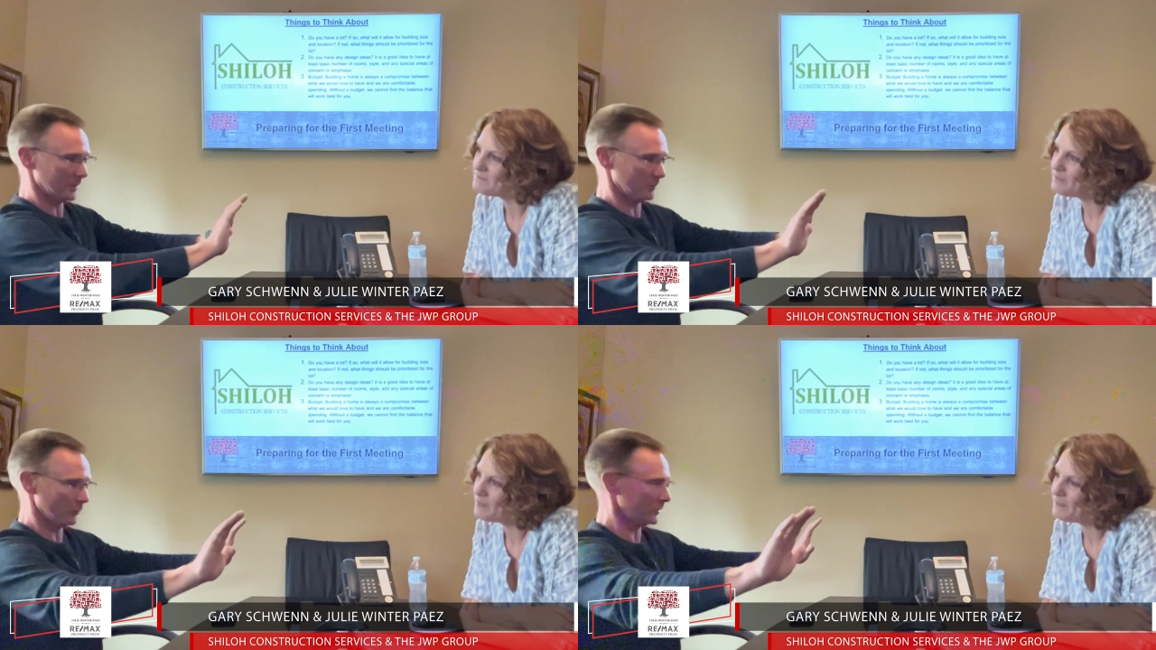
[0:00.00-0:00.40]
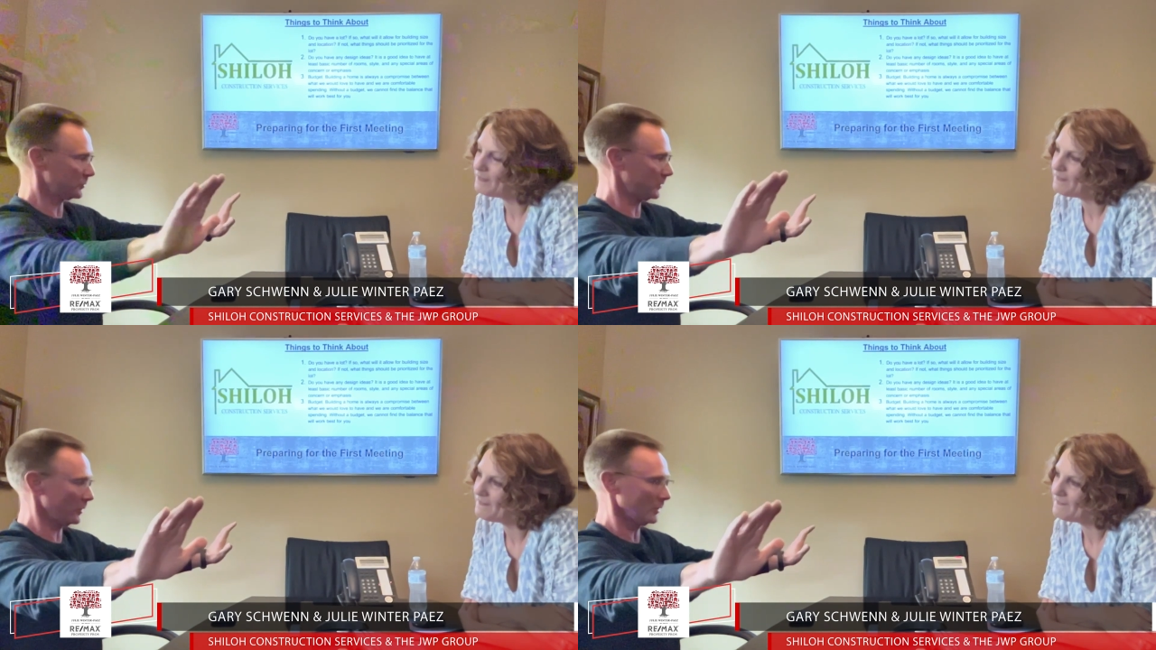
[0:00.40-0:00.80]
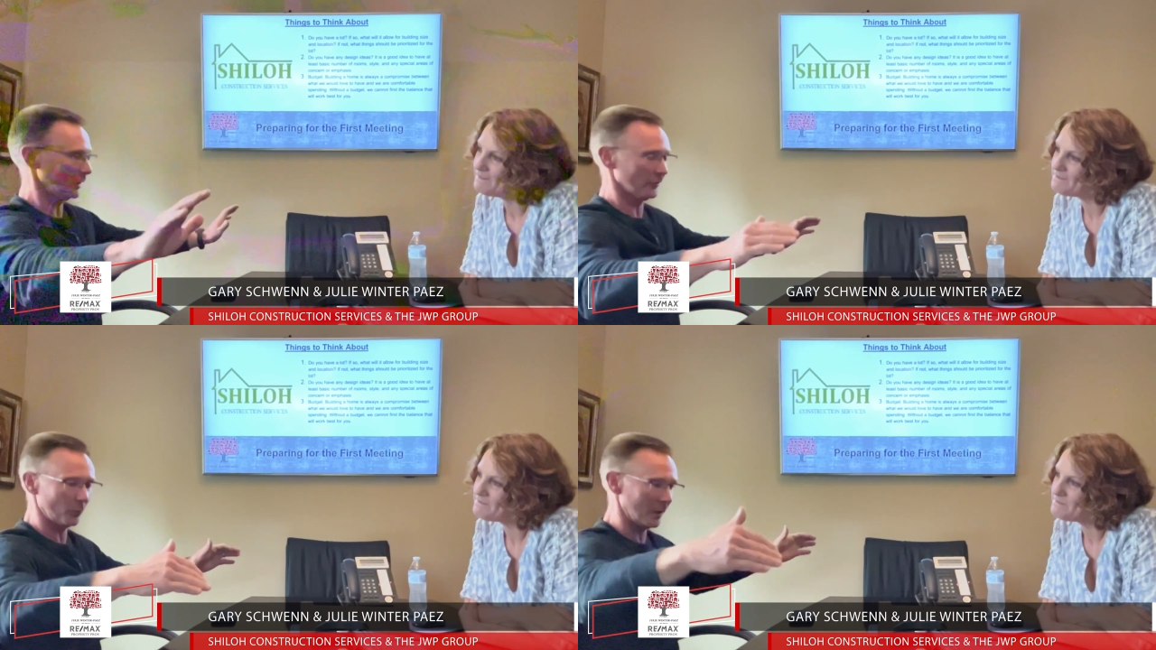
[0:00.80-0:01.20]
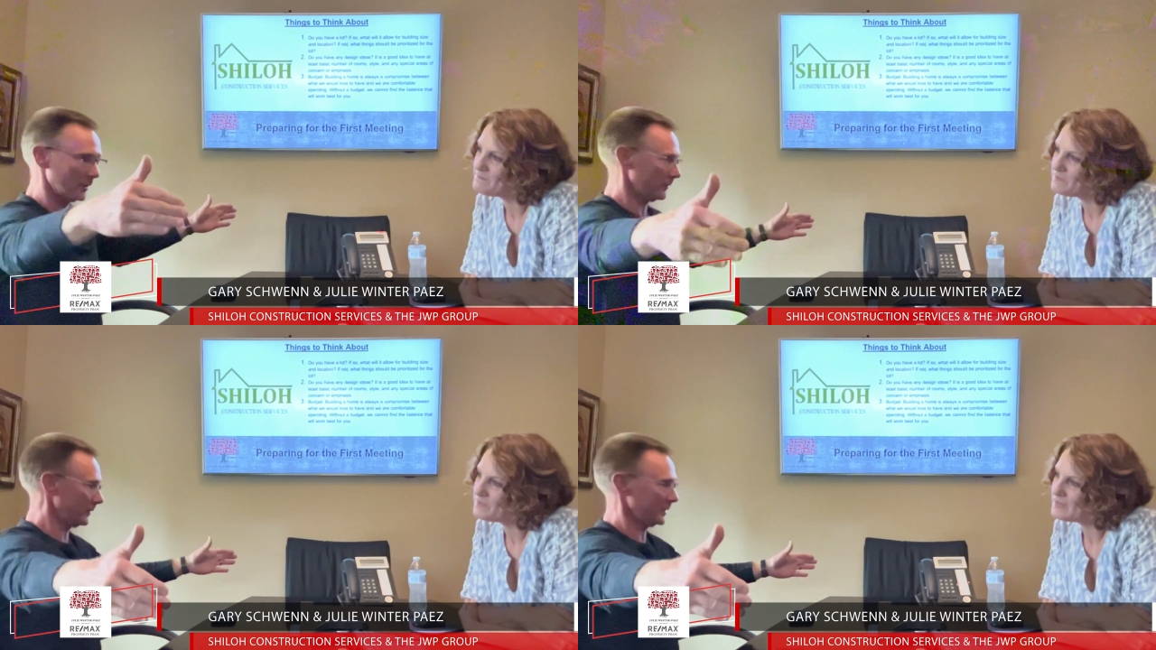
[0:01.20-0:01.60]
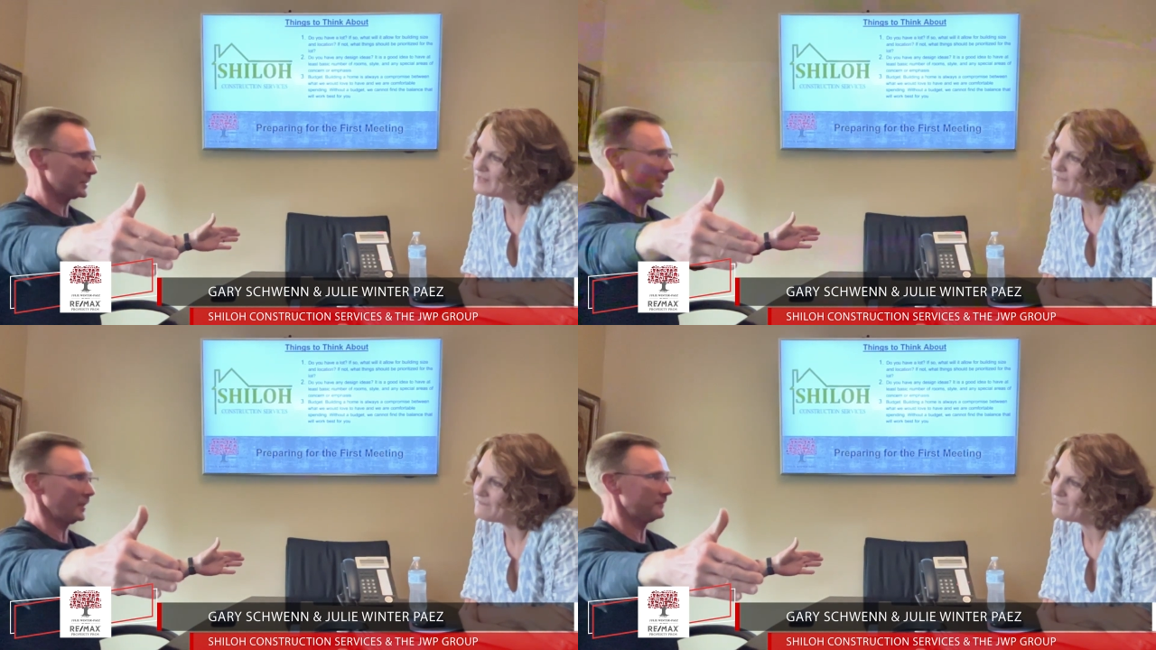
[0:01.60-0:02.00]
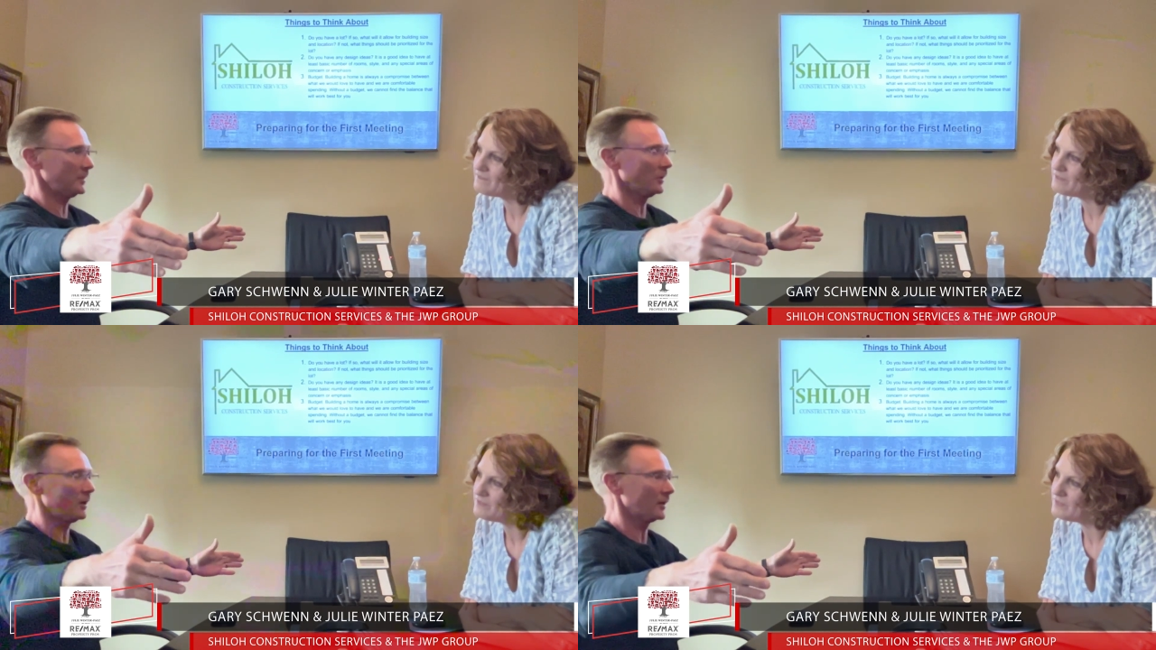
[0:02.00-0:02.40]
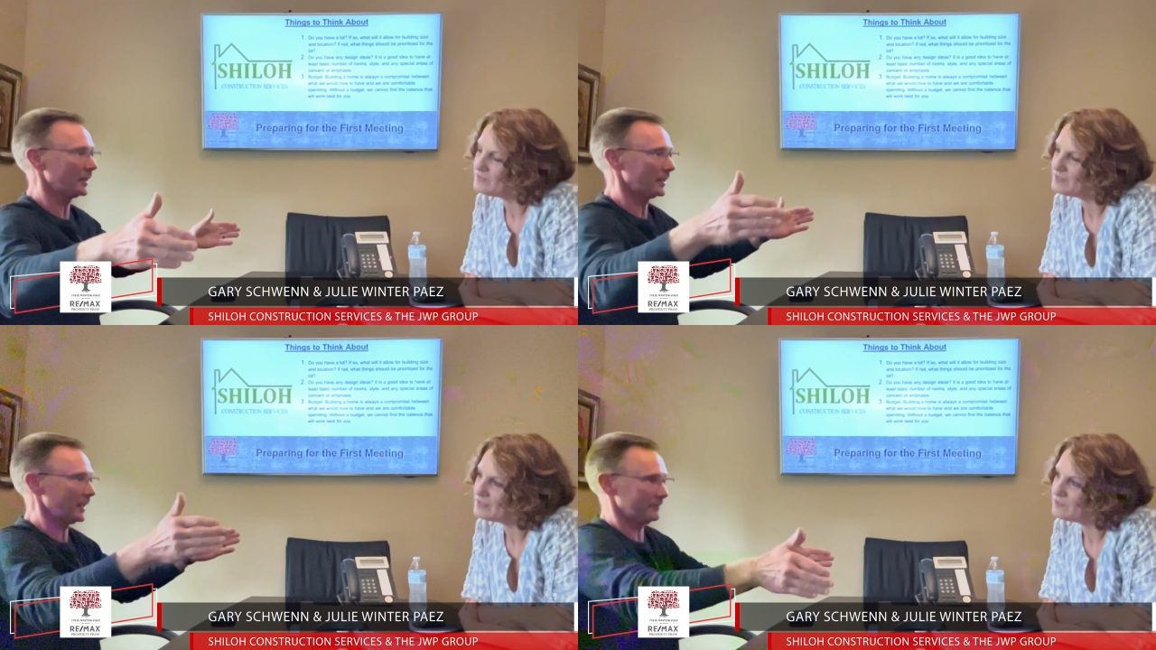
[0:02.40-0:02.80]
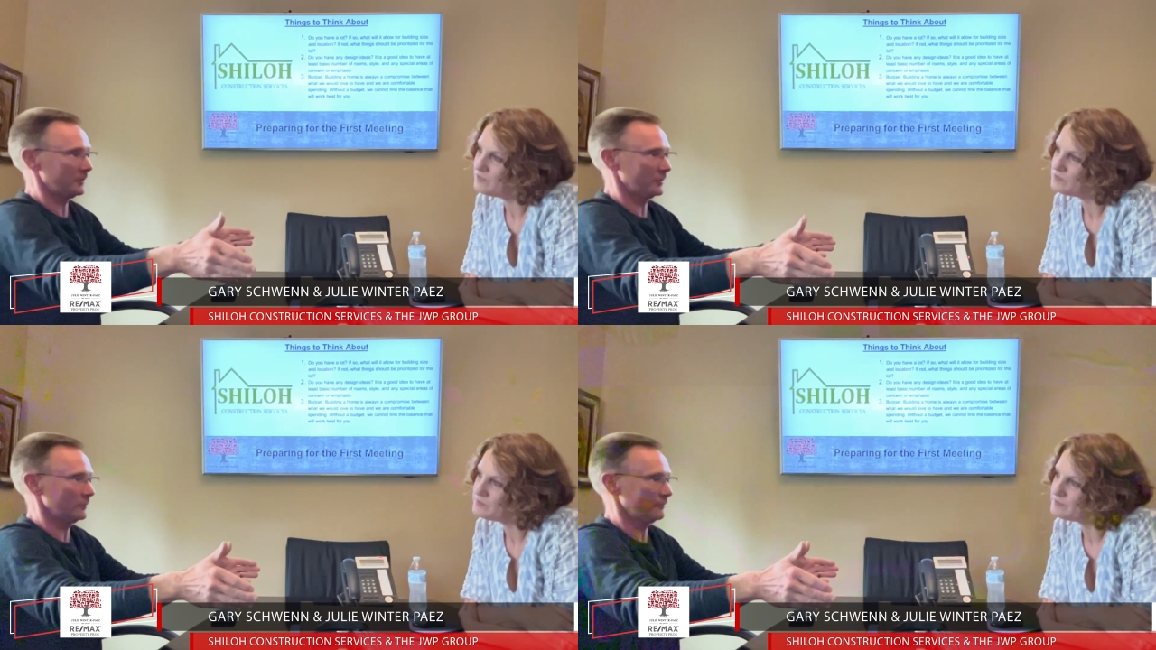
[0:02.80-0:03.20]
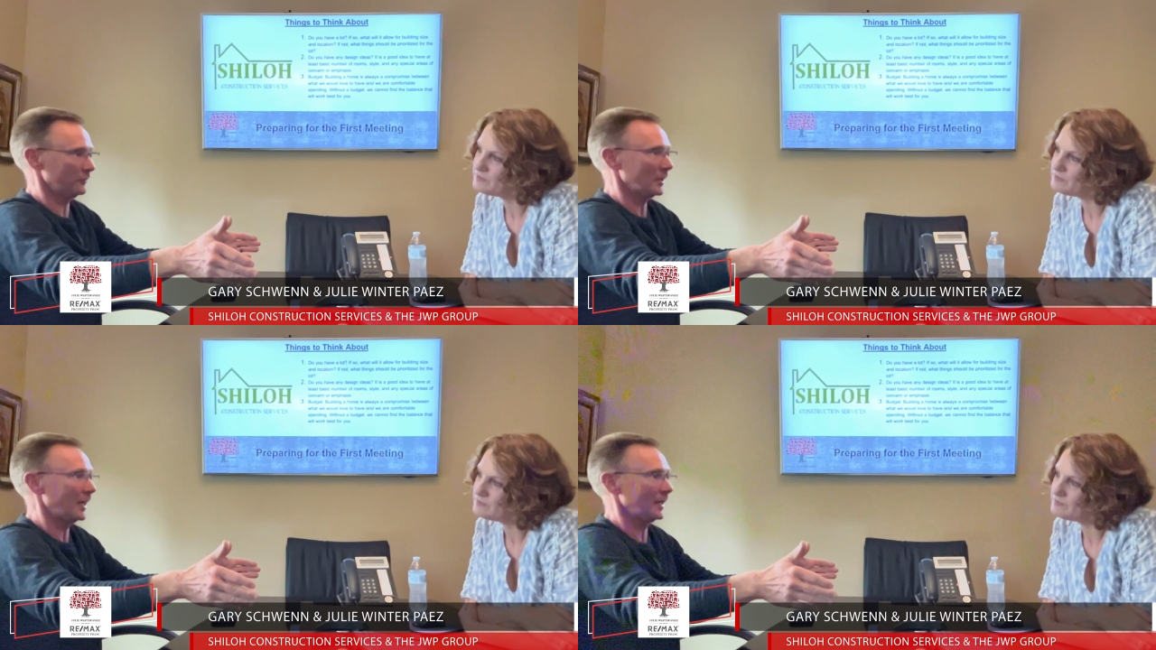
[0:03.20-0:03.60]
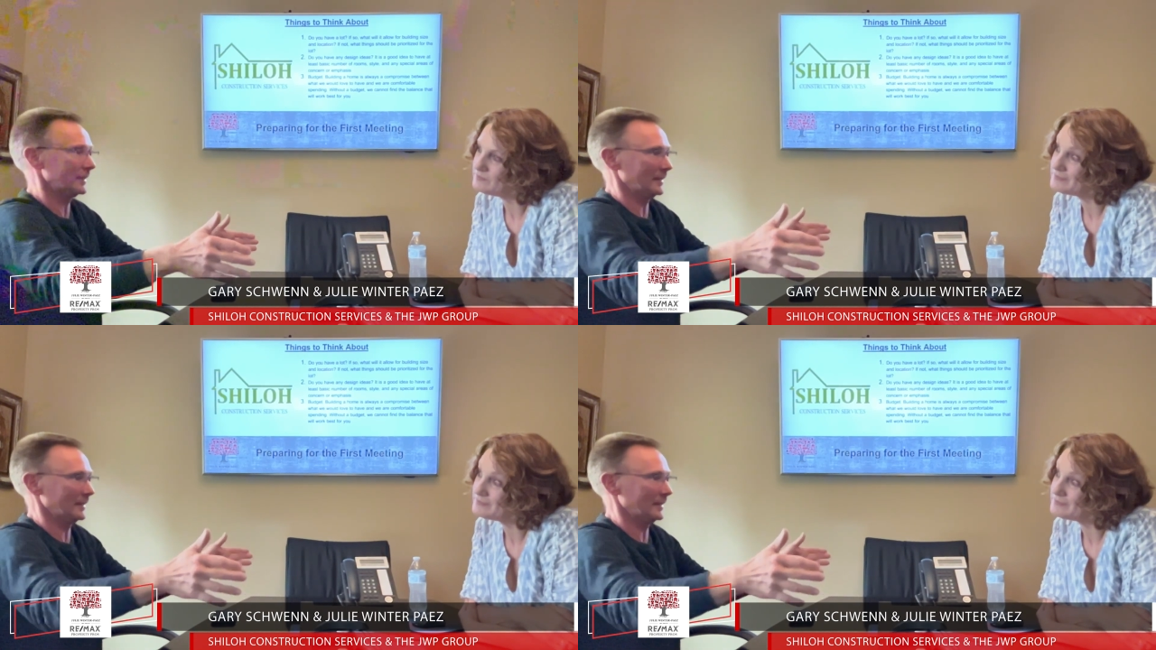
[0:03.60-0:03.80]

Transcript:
Speaker 1: it runs parallel to the water and it's 80 feet long and they have a 100 foot lot.